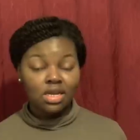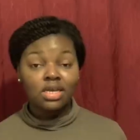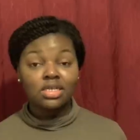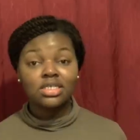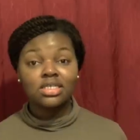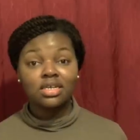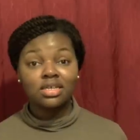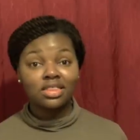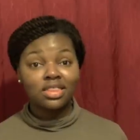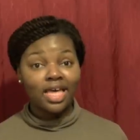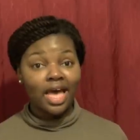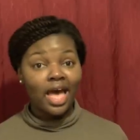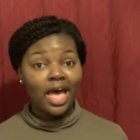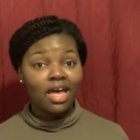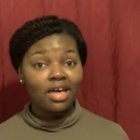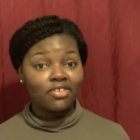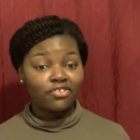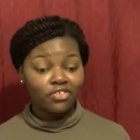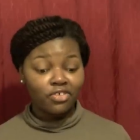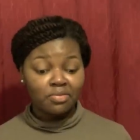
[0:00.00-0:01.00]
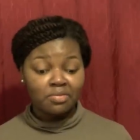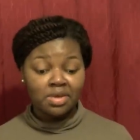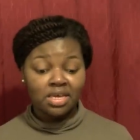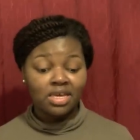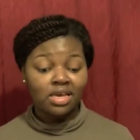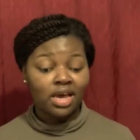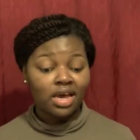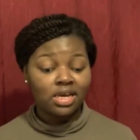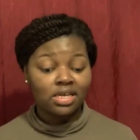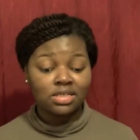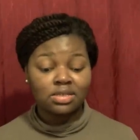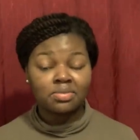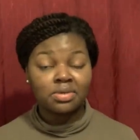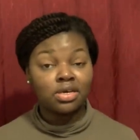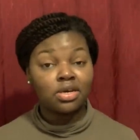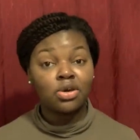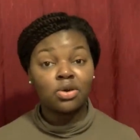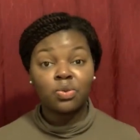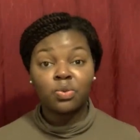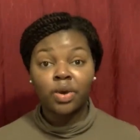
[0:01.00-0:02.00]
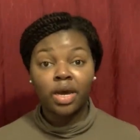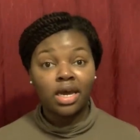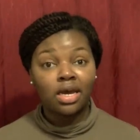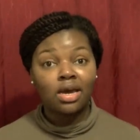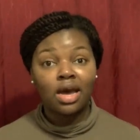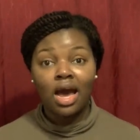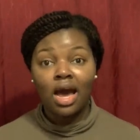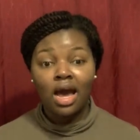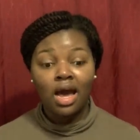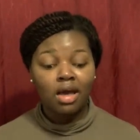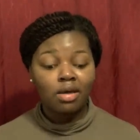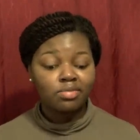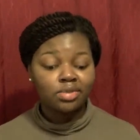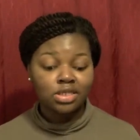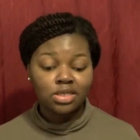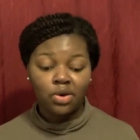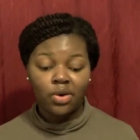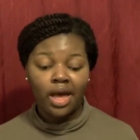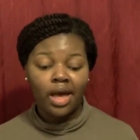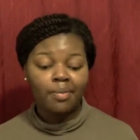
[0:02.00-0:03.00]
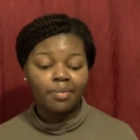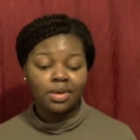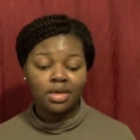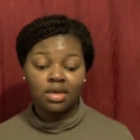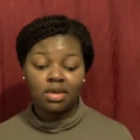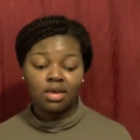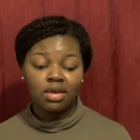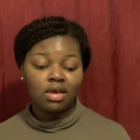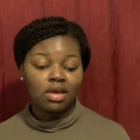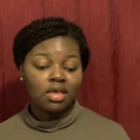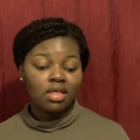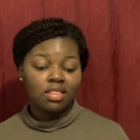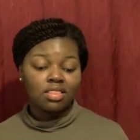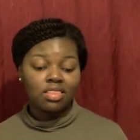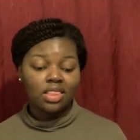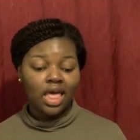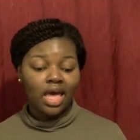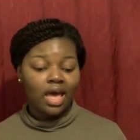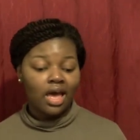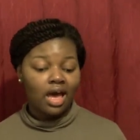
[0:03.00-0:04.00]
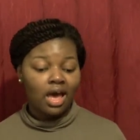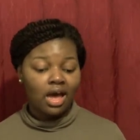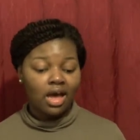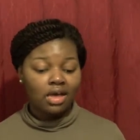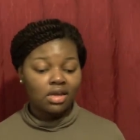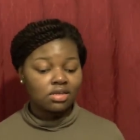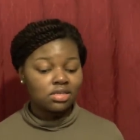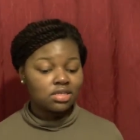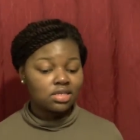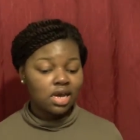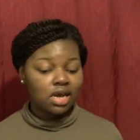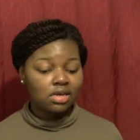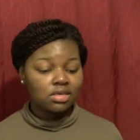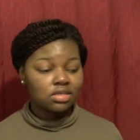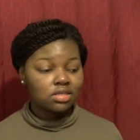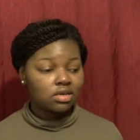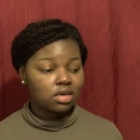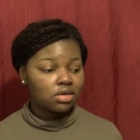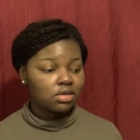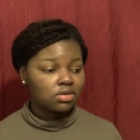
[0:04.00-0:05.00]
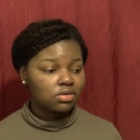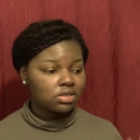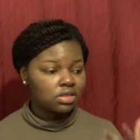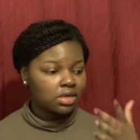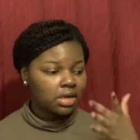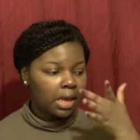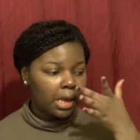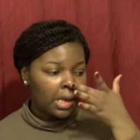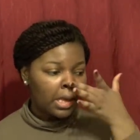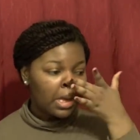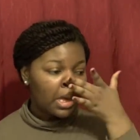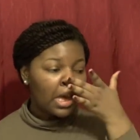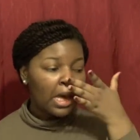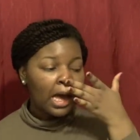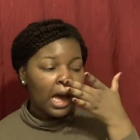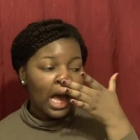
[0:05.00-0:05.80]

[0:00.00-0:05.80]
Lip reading: So that for me has been great. I'm so happy that I decided to start using that.